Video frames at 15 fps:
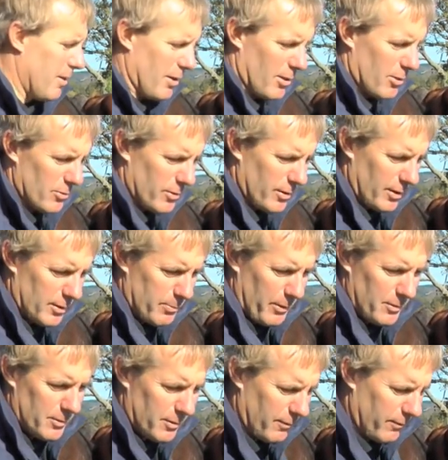ago, the
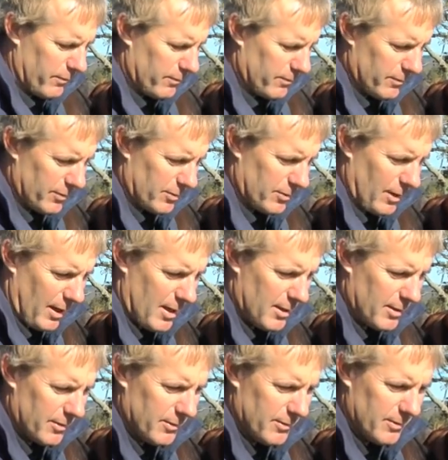expense of the
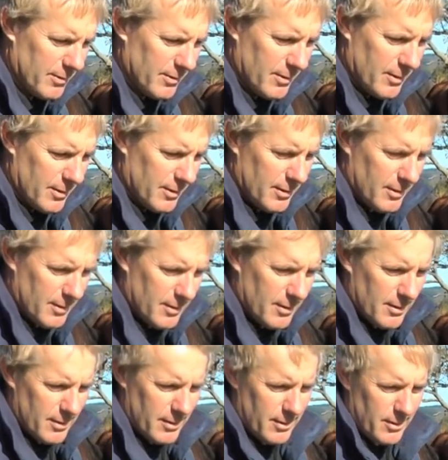stallion,
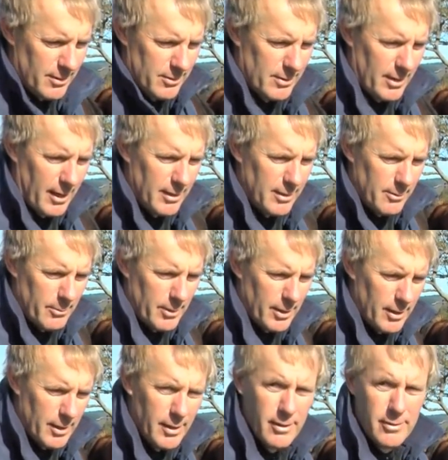scanning the
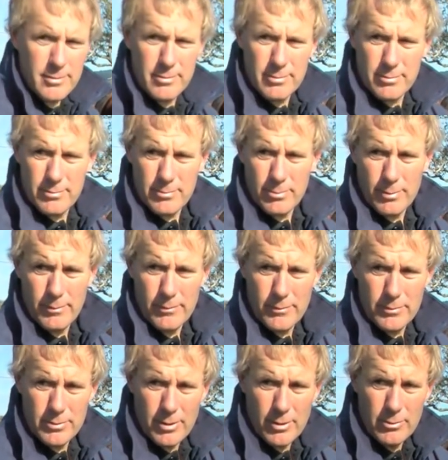mares,
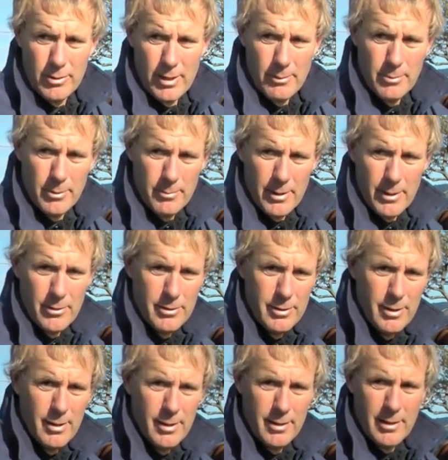so keeping the mare a
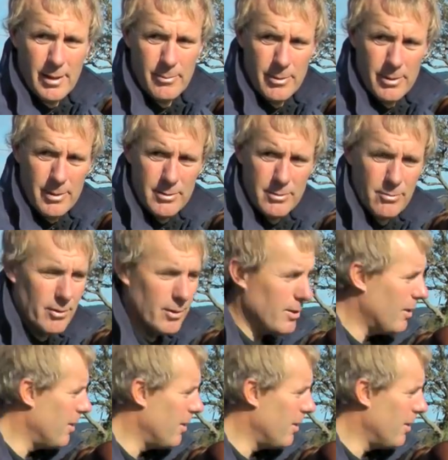year, keeping these three